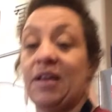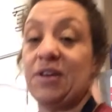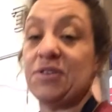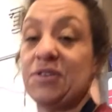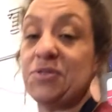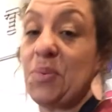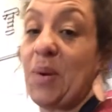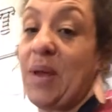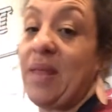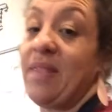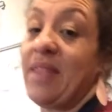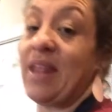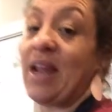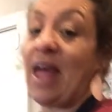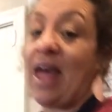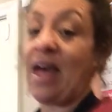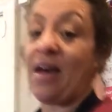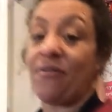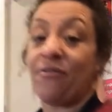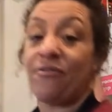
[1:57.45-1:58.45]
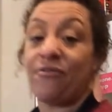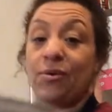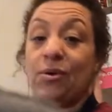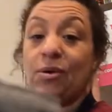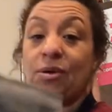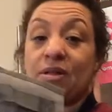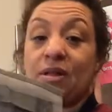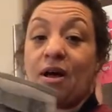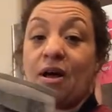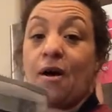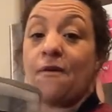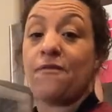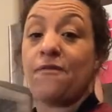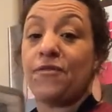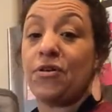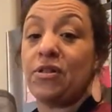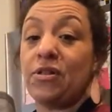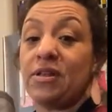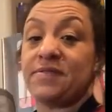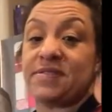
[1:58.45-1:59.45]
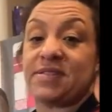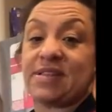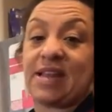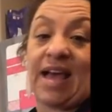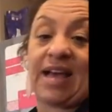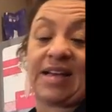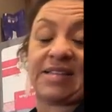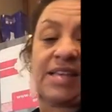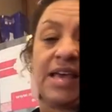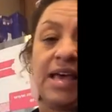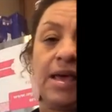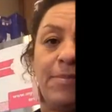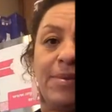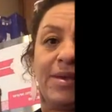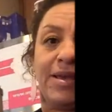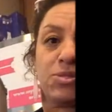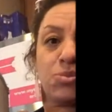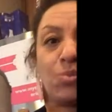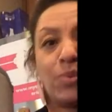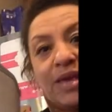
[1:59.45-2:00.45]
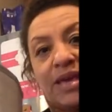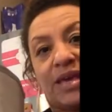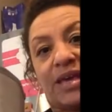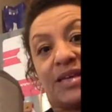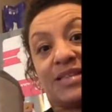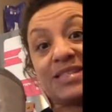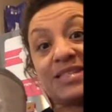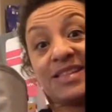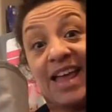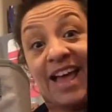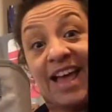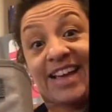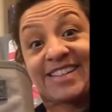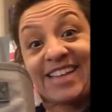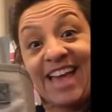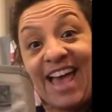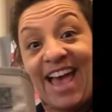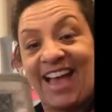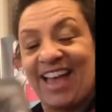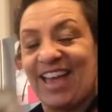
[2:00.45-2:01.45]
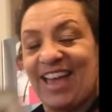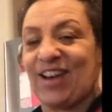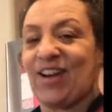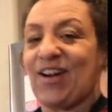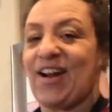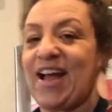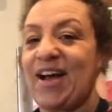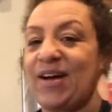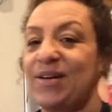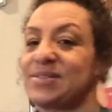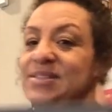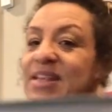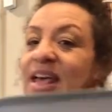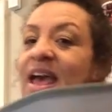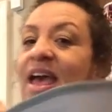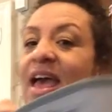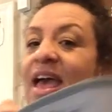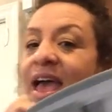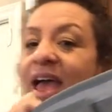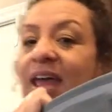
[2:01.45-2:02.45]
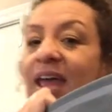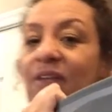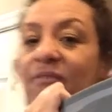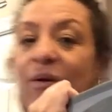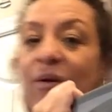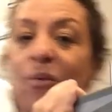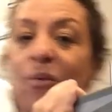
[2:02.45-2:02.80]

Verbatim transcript: here's one that I have full of snacks, because we get a snack attack at our house. And if